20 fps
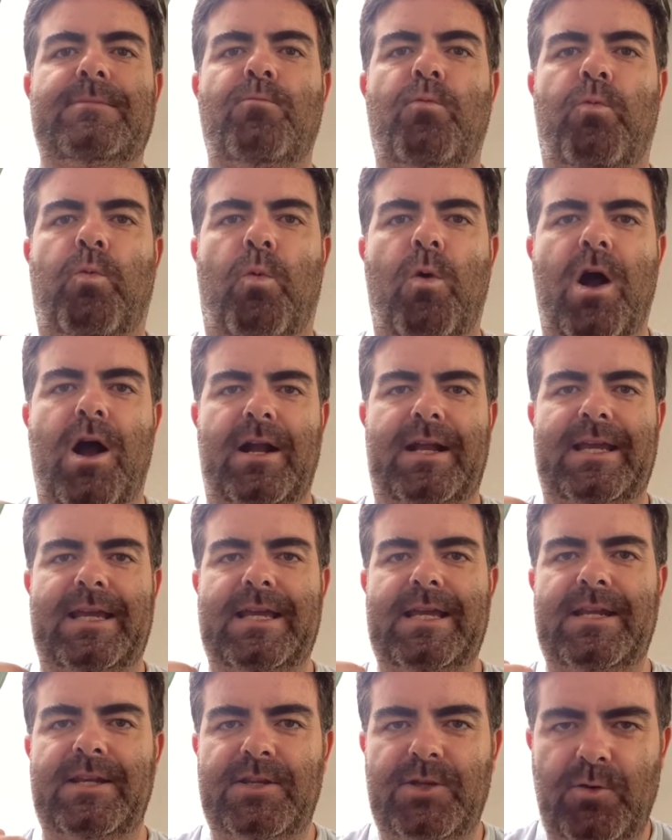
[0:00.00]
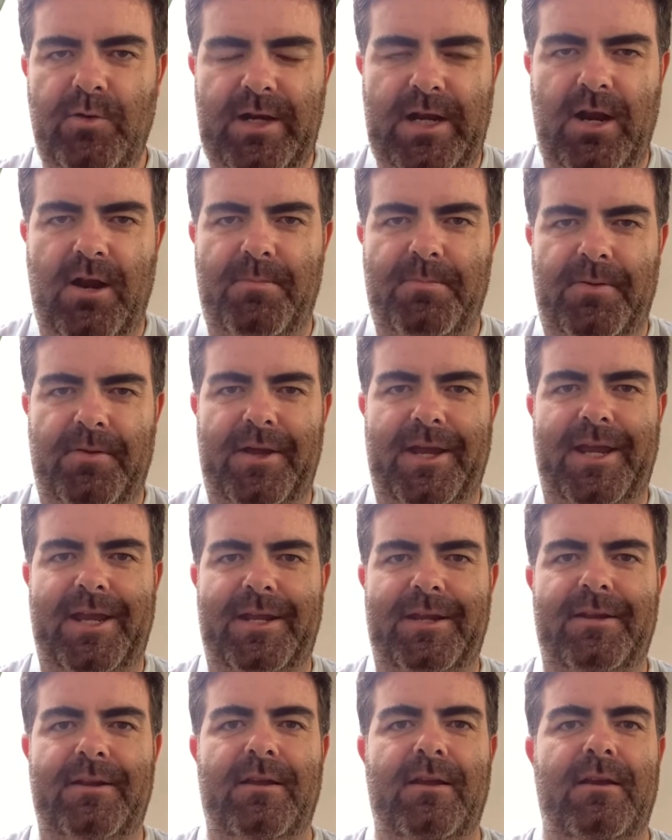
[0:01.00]
walk into an
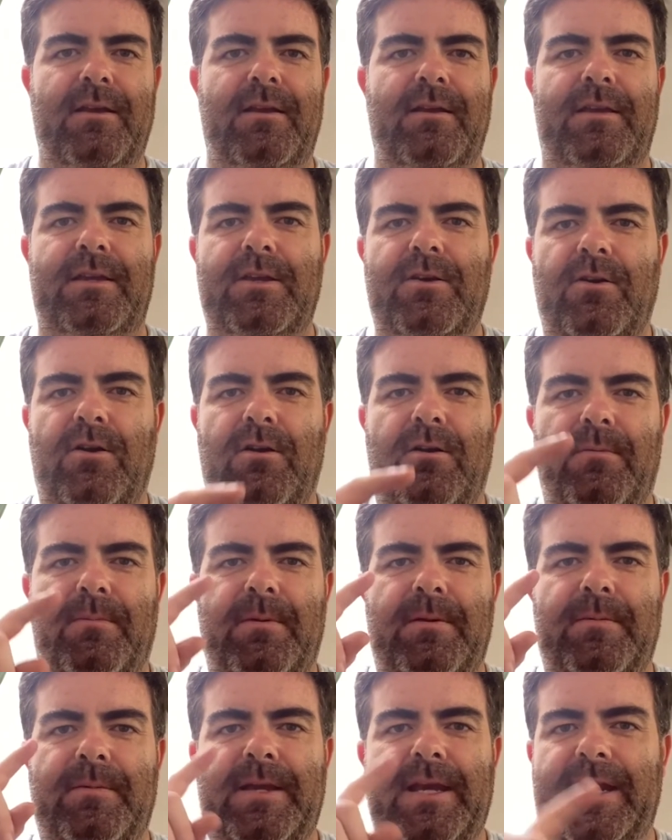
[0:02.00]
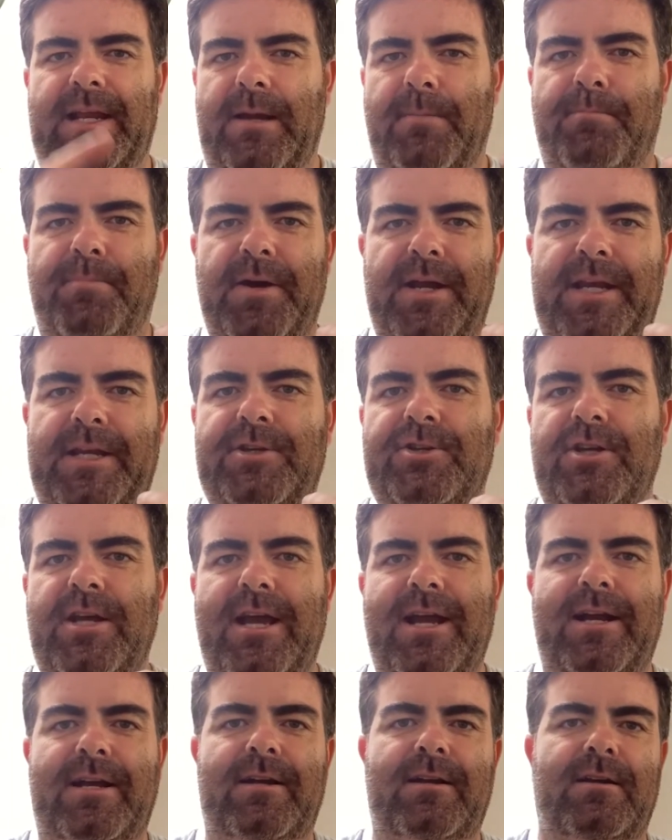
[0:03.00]
airplane, you're getting a buddy
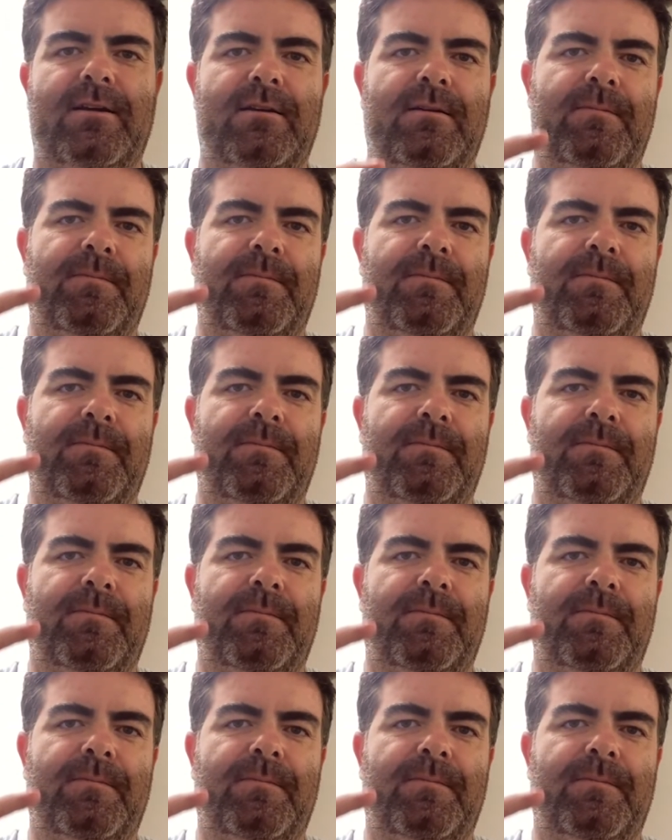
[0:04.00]
check,